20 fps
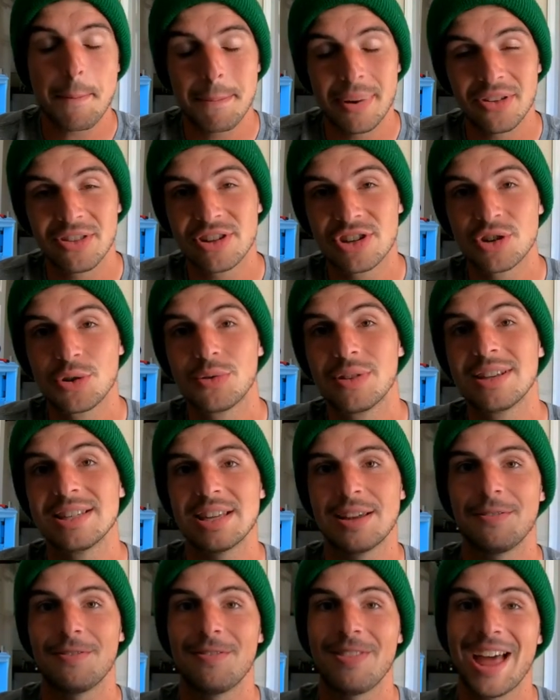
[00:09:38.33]
but the truth is,
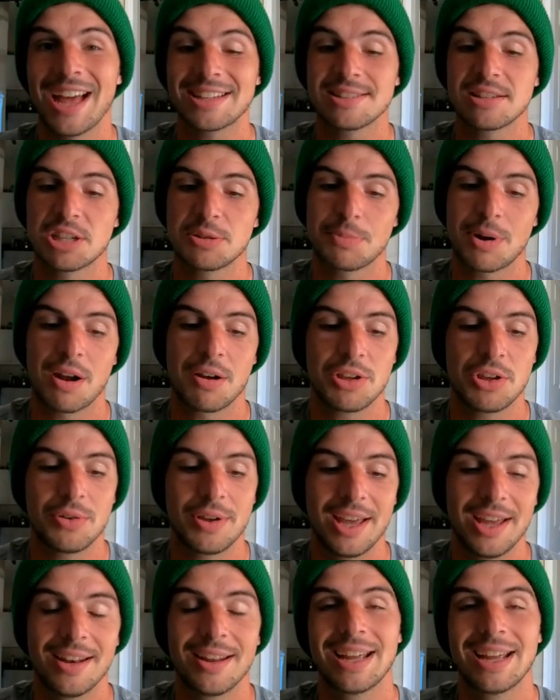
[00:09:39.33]
if that's a spiral you get,